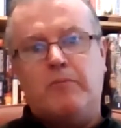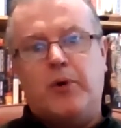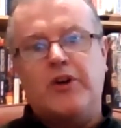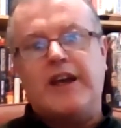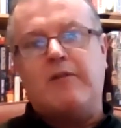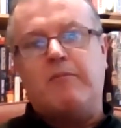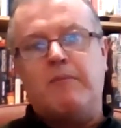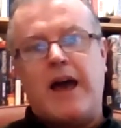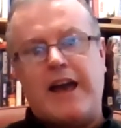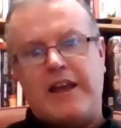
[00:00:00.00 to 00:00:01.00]
But in
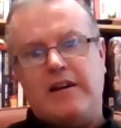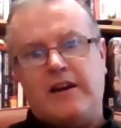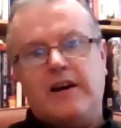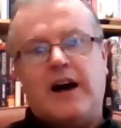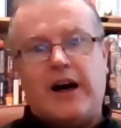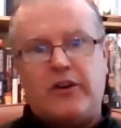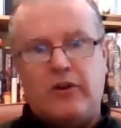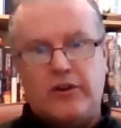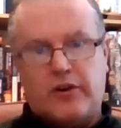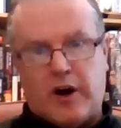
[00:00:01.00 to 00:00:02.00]
May,
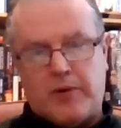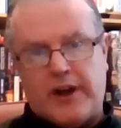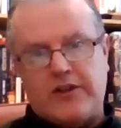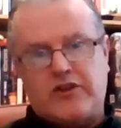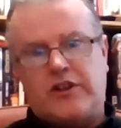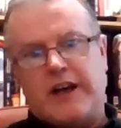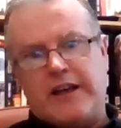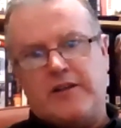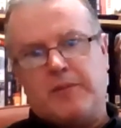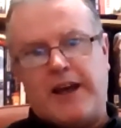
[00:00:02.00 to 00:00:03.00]
another operation
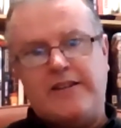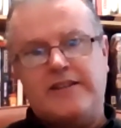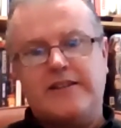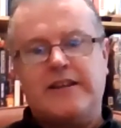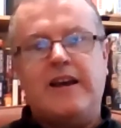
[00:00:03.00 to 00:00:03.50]
takes place